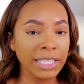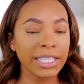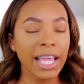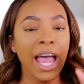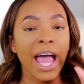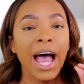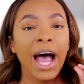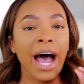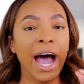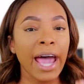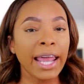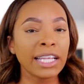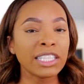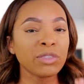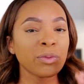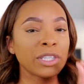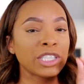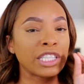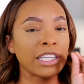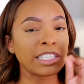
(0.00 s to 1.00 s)
This, I
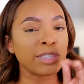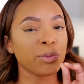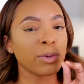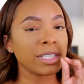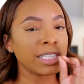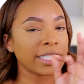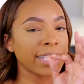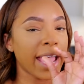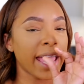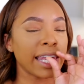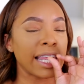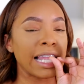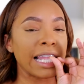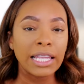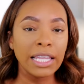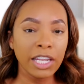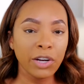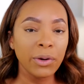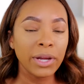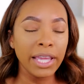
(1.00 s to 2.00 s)
just wish this one just had
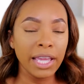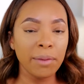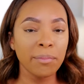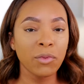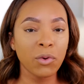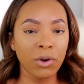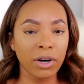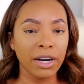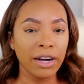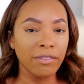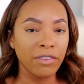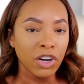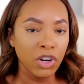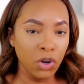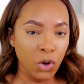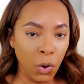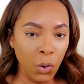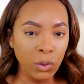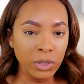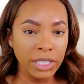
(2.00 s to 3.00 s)
a little hint more of a
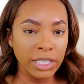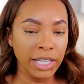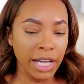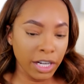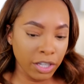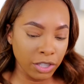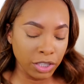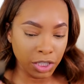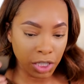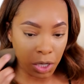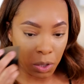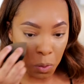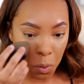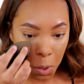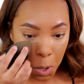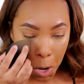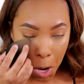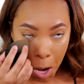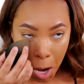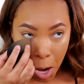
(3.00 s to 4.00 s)
golden
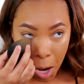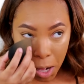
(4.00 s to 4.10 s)
undertone.